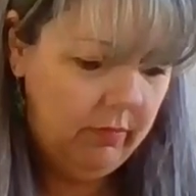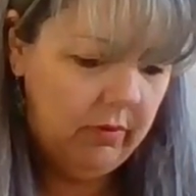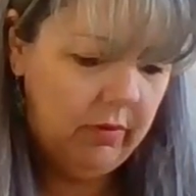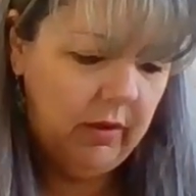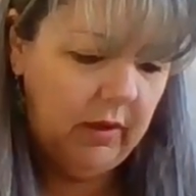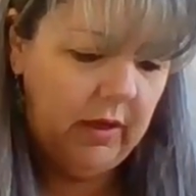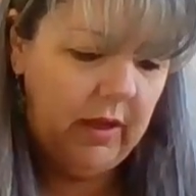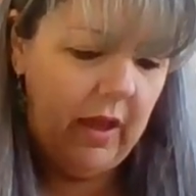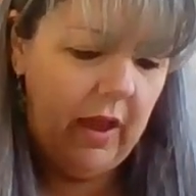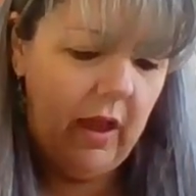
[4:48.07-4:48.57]

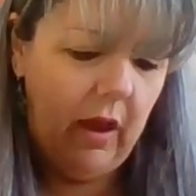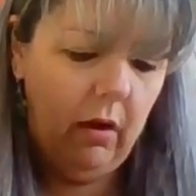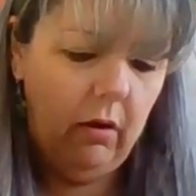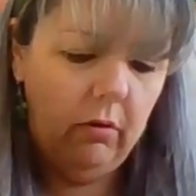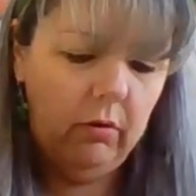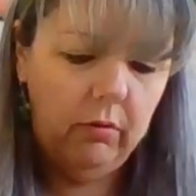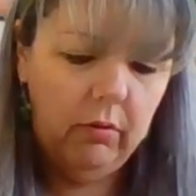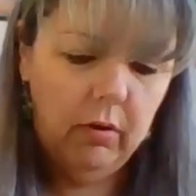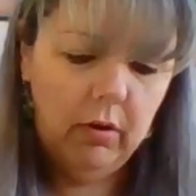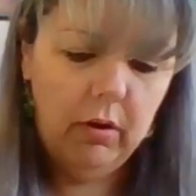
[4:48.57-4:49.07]
The
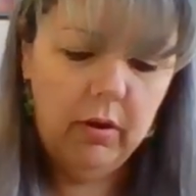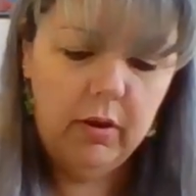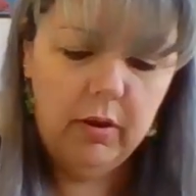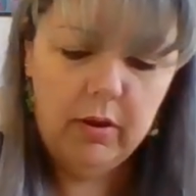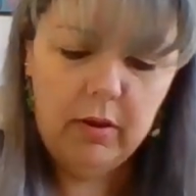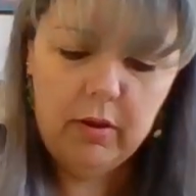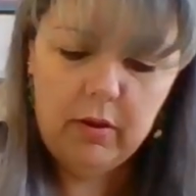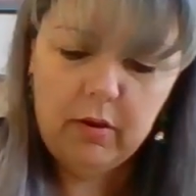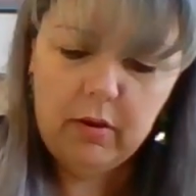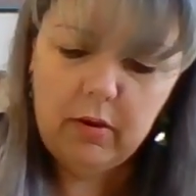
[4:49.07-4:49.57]
gal
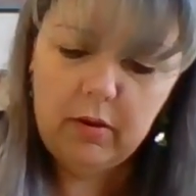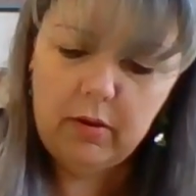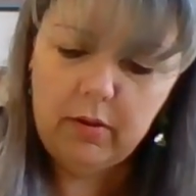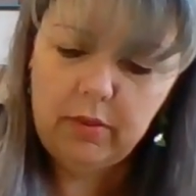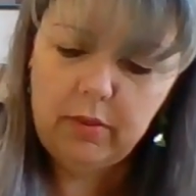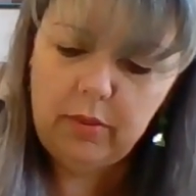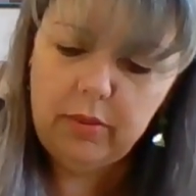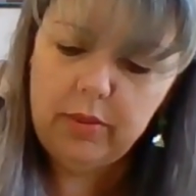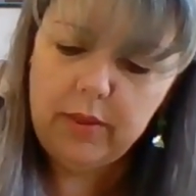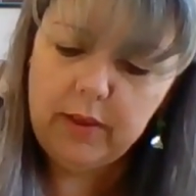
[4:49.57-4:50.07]

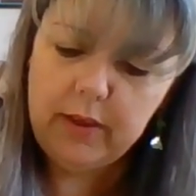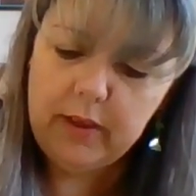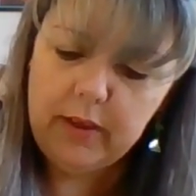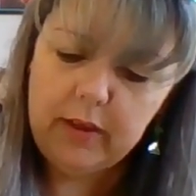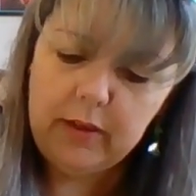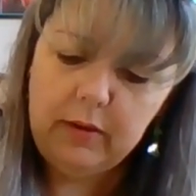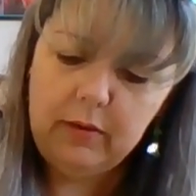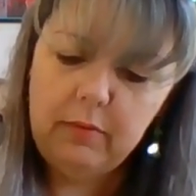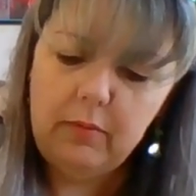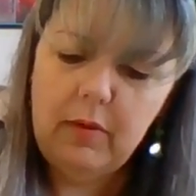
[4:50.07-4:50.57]

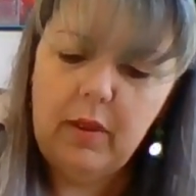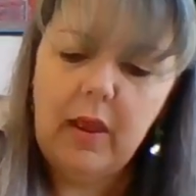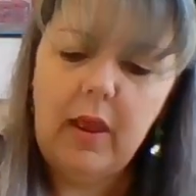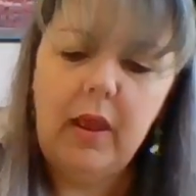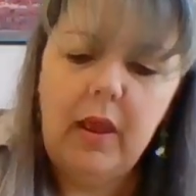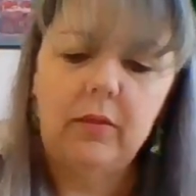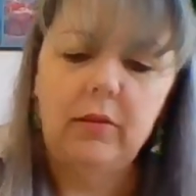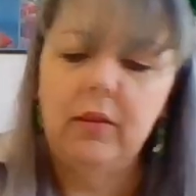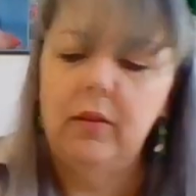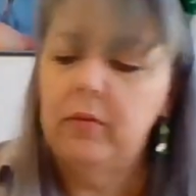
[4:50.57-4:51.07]
that
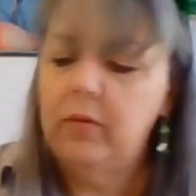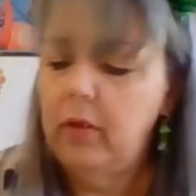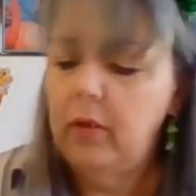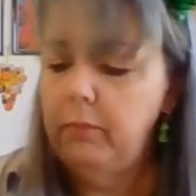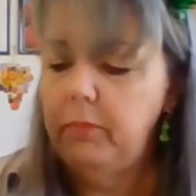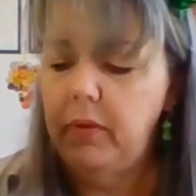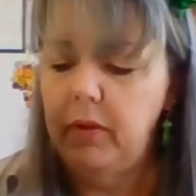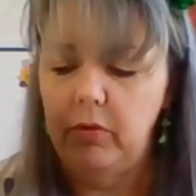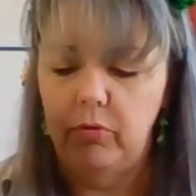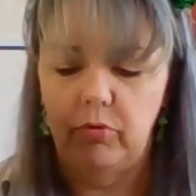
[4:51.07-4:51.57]
had this
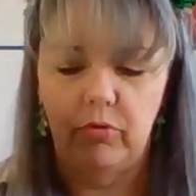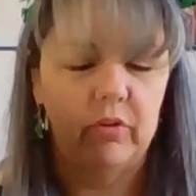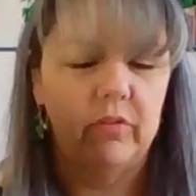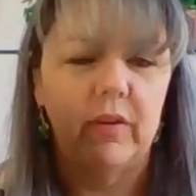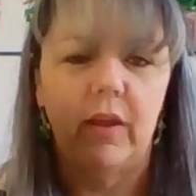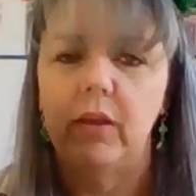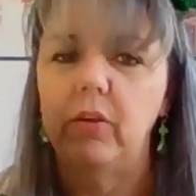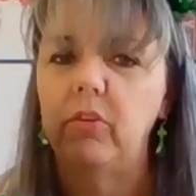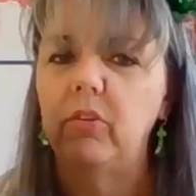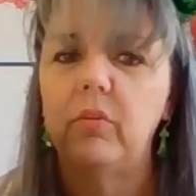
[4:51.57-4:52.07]
on
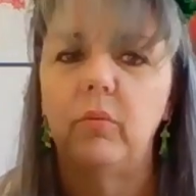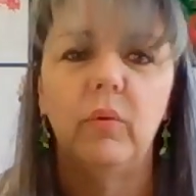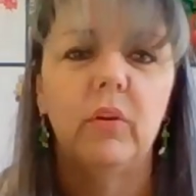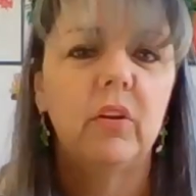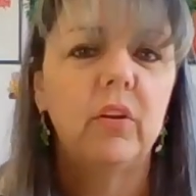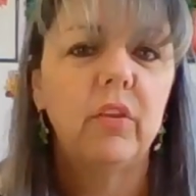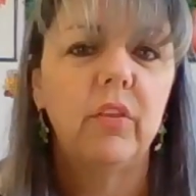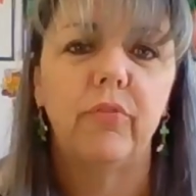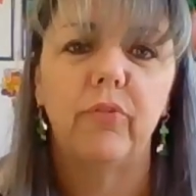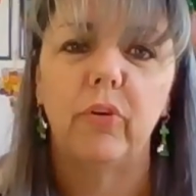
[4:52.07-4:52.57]
Pinterest, I just
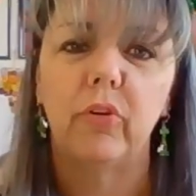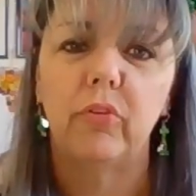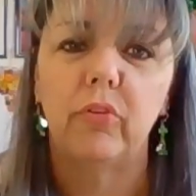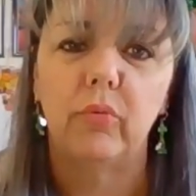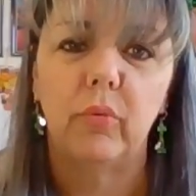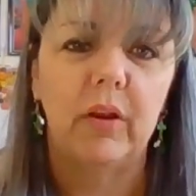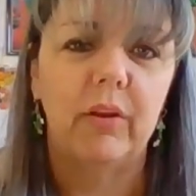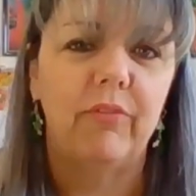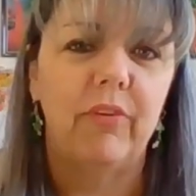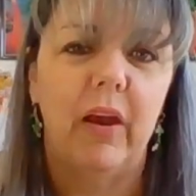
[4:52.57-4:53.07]
went to the
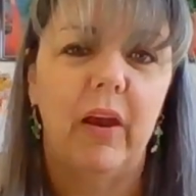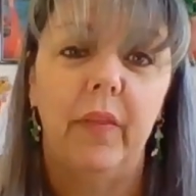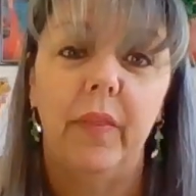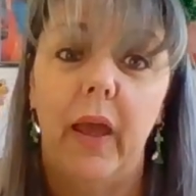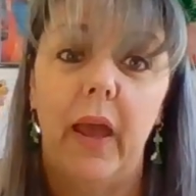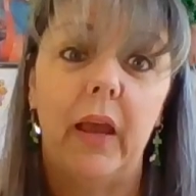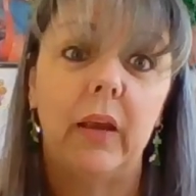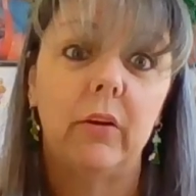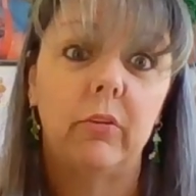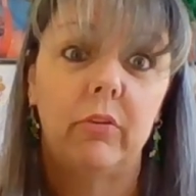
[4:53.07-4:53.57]
first one I found
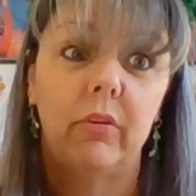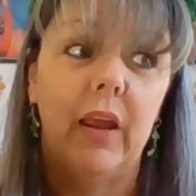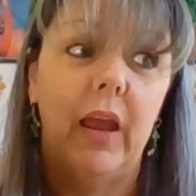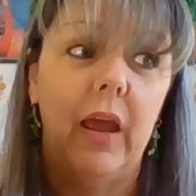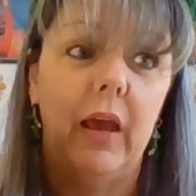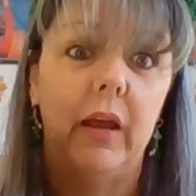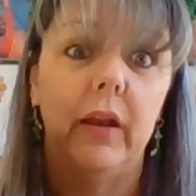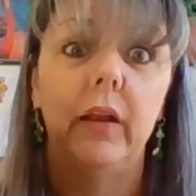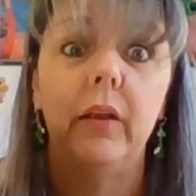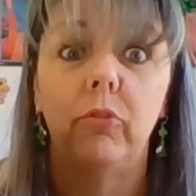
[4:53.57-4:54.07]
that actually
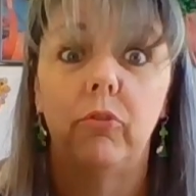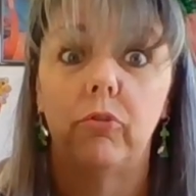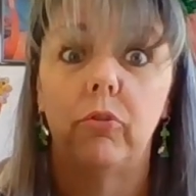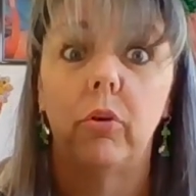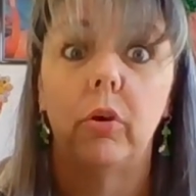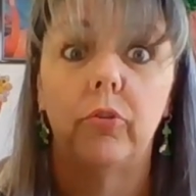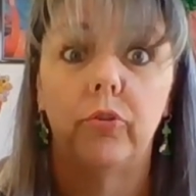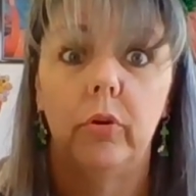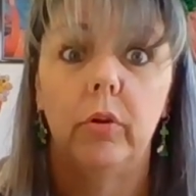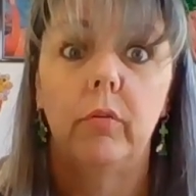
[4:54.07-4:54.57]
had
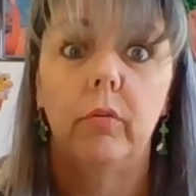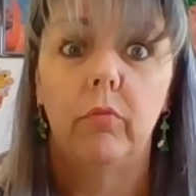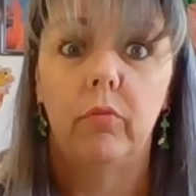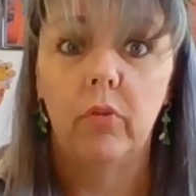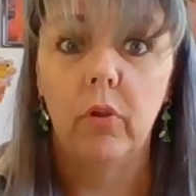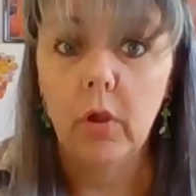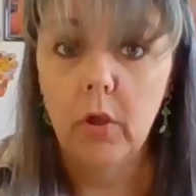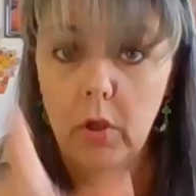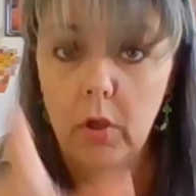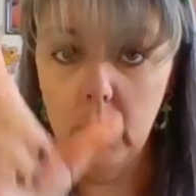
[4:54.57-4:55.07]

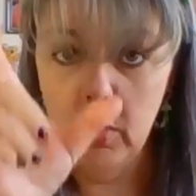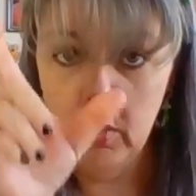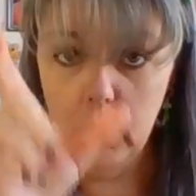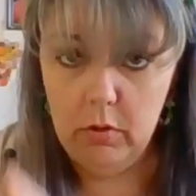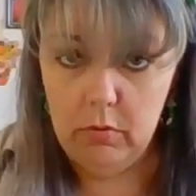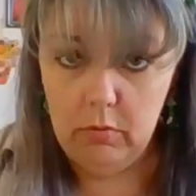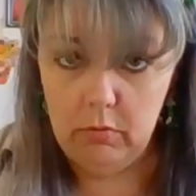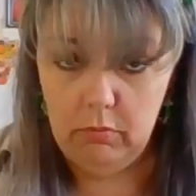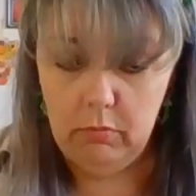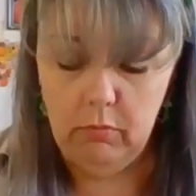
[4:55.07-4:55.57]
instructions
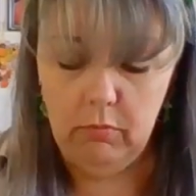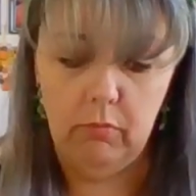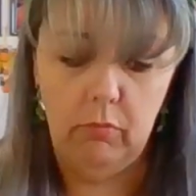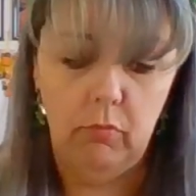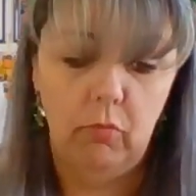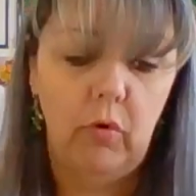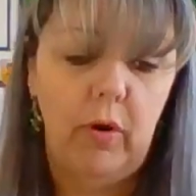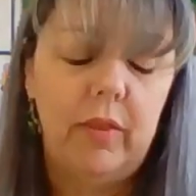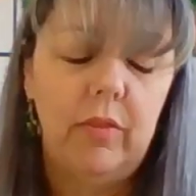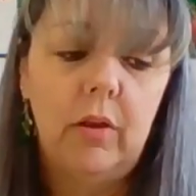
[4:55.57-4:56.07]

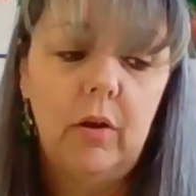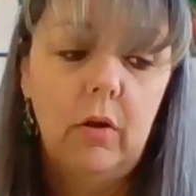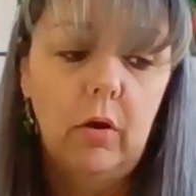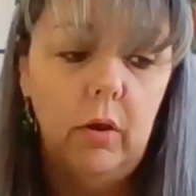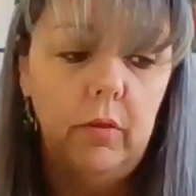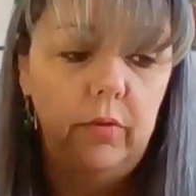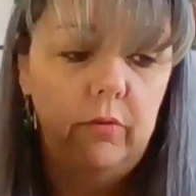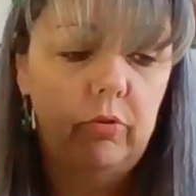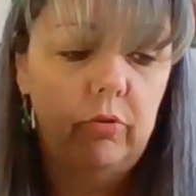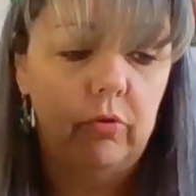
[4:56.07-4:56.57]
right there
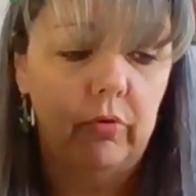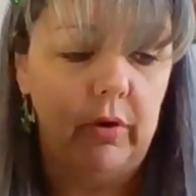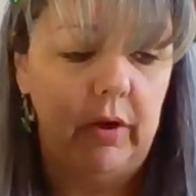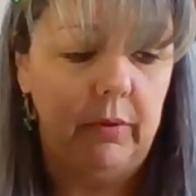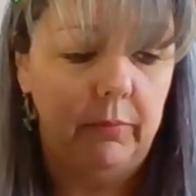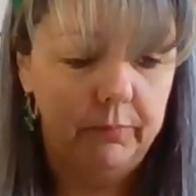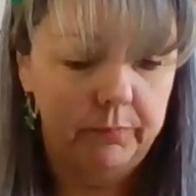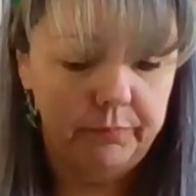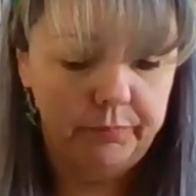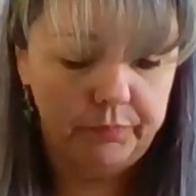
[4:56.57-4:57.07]
on the
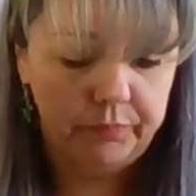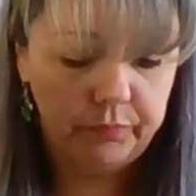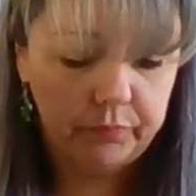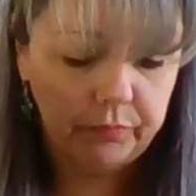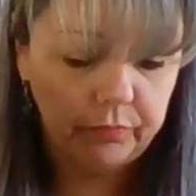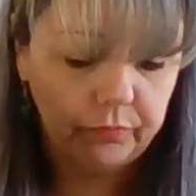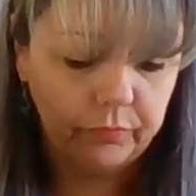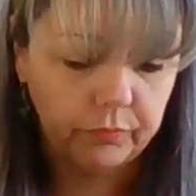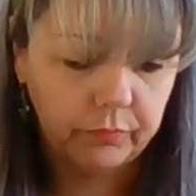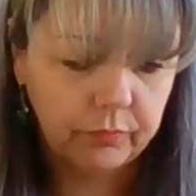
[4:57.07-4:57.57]
screen.
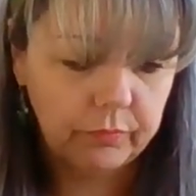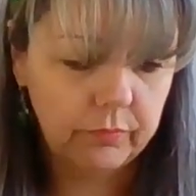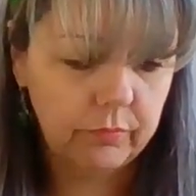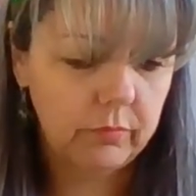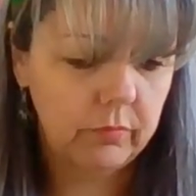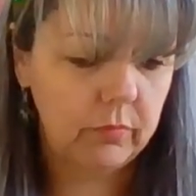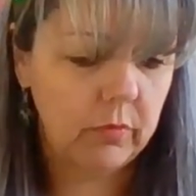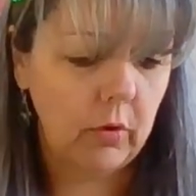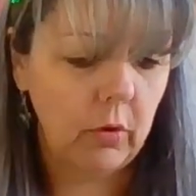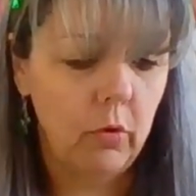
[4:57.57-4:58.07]

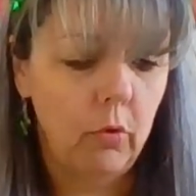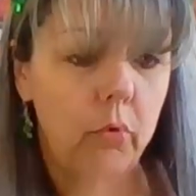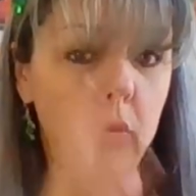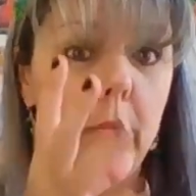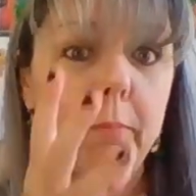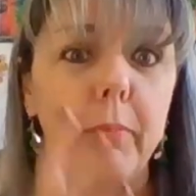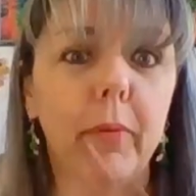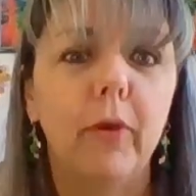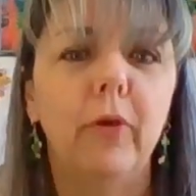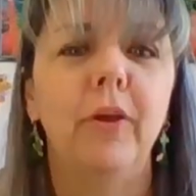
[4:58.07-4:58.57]

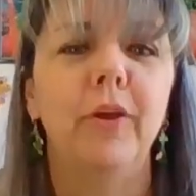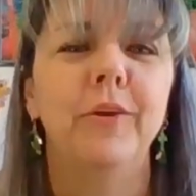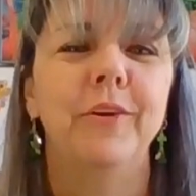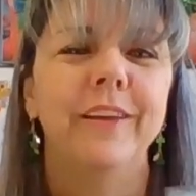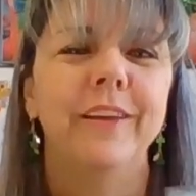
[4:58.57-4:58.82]
Whoop!